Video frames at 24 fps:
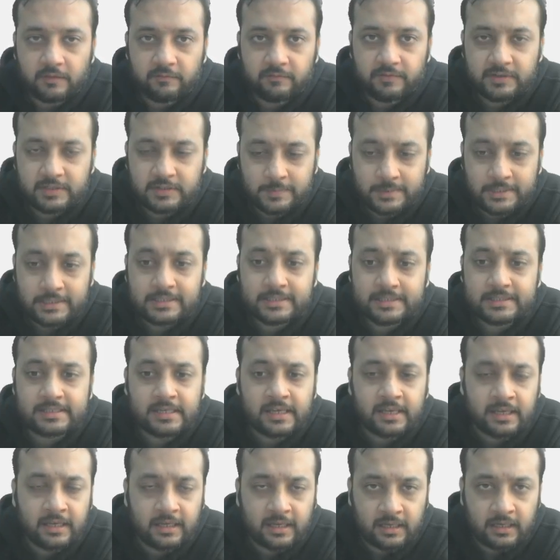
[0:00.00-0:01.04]
which means
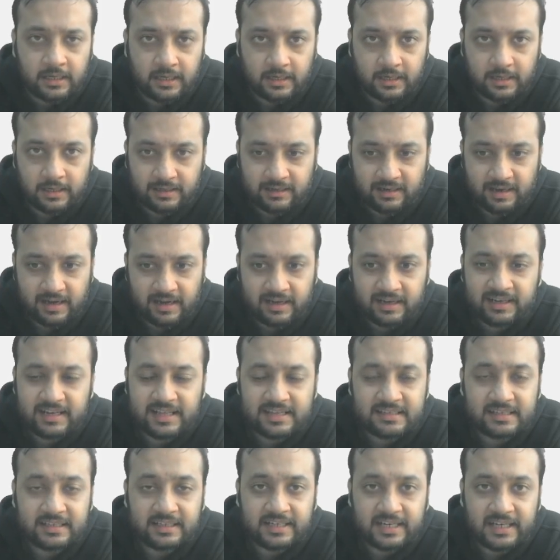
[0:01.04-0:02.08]
current
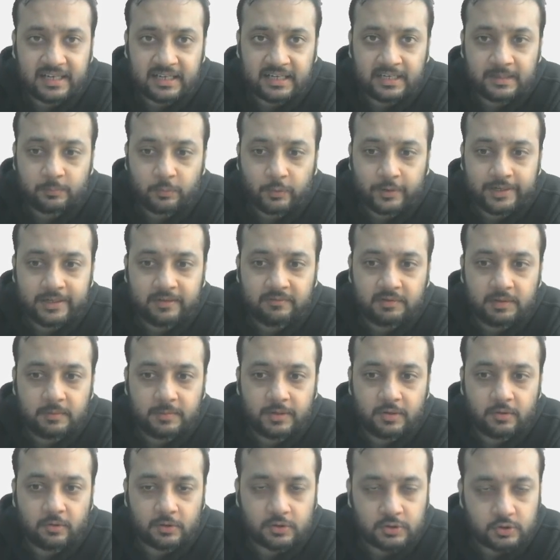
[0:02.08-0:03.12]
density at any point will be
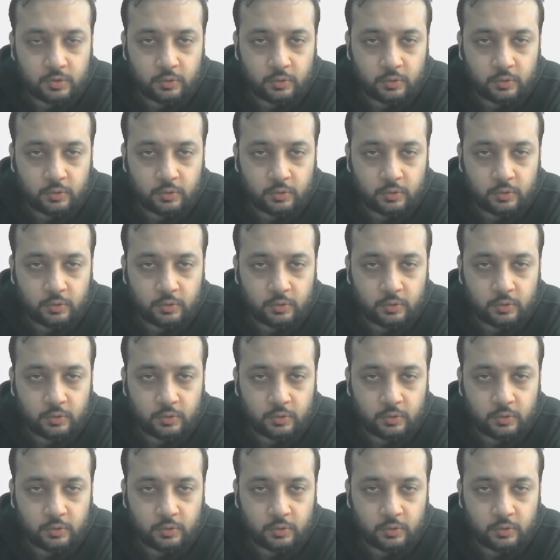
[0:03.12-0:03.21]
equals